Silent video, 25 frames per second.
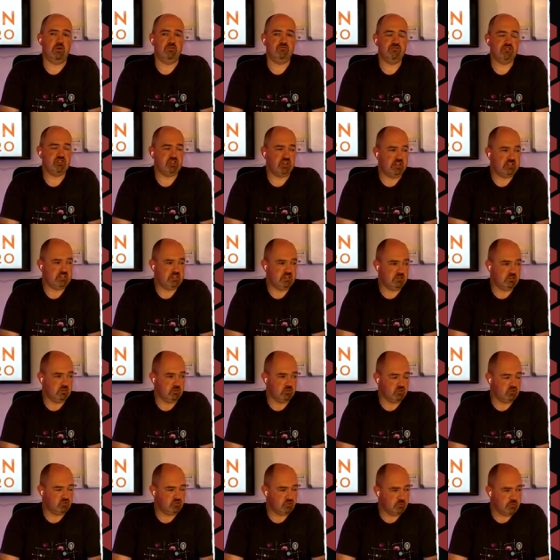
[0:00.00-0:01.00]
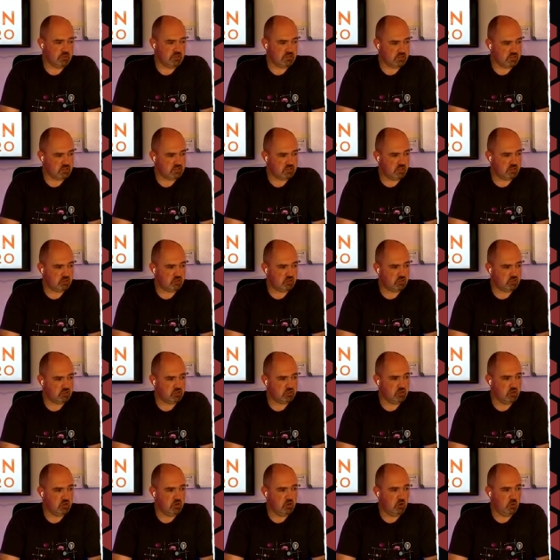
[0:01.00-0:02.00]
so originating calls from these
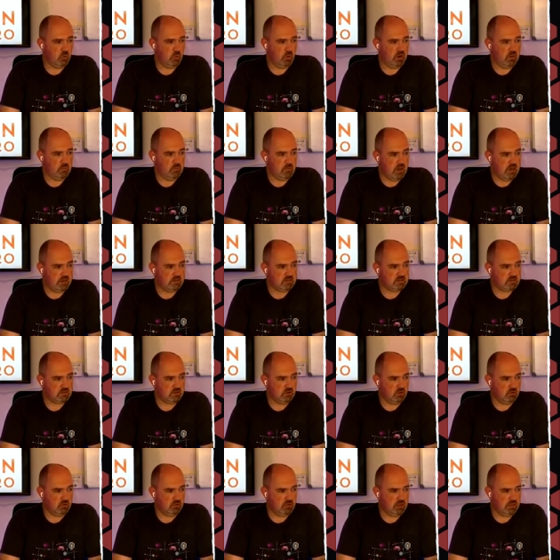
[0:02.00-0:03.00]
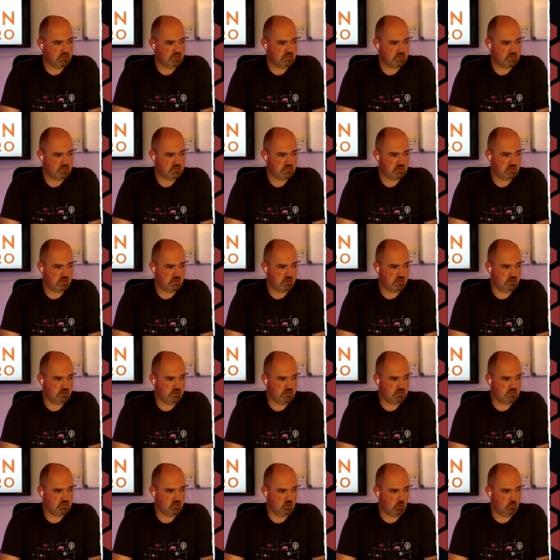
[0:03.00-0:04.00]
extensions will emit on this
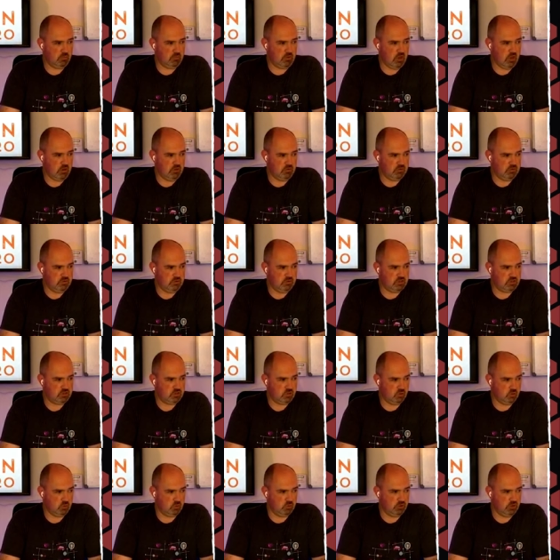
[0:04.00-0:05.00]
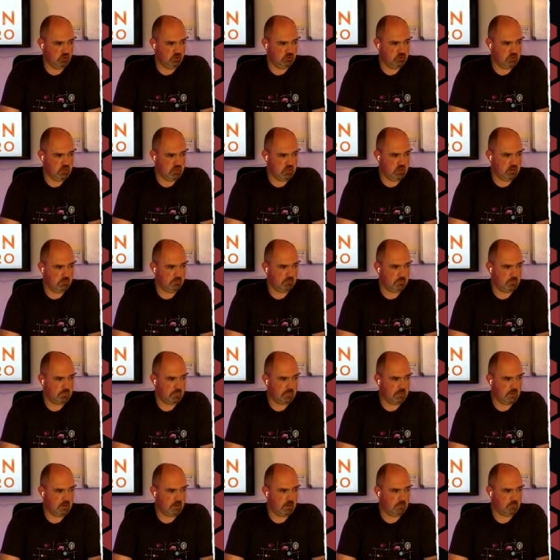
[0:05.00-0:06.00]
this top node, this call node here.
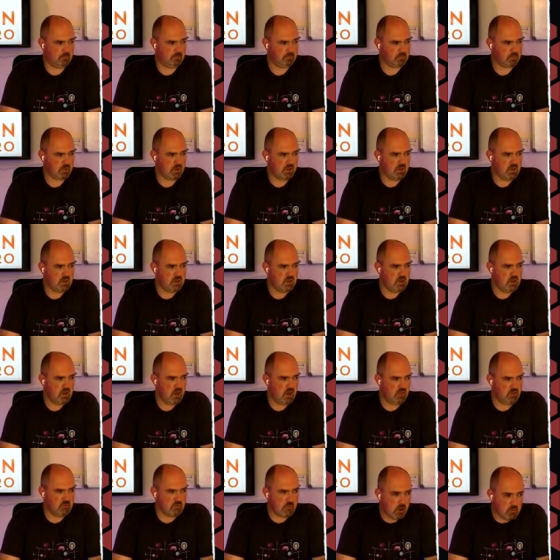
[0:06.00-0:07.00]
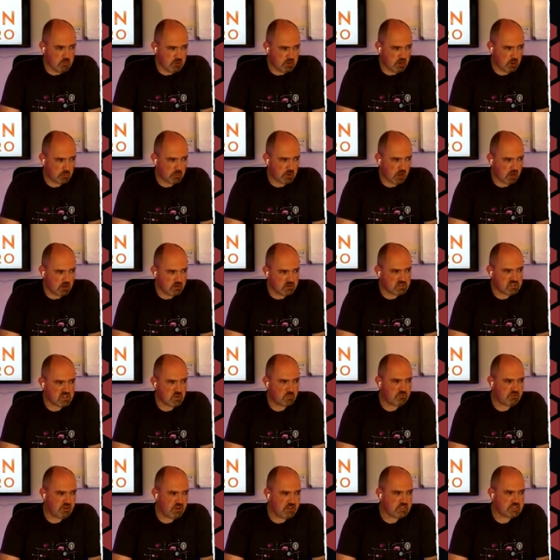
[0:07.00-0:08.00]
At the moment, I'm kind of
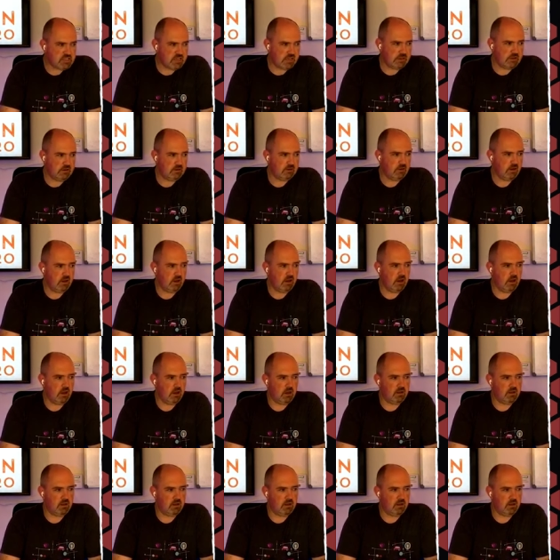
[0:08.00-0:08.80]
separating